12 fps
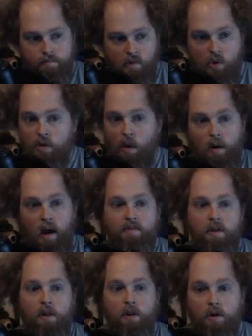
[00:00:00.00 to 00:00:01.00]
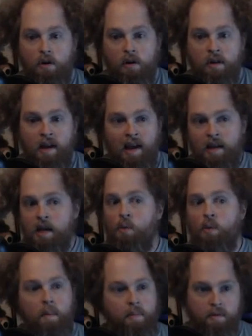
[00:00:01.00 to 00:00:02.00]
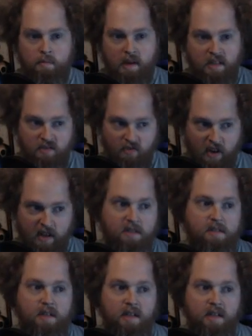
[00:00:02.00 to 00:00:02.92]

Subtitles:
you don't have to learn any weapon-based fights.